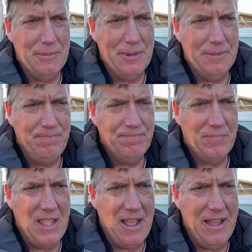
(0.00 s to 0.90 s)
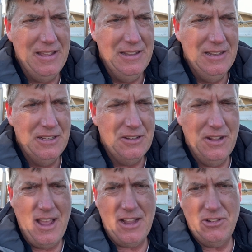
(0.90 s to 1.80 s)
But yeah, good
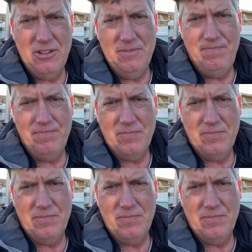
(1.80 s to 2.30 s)
action.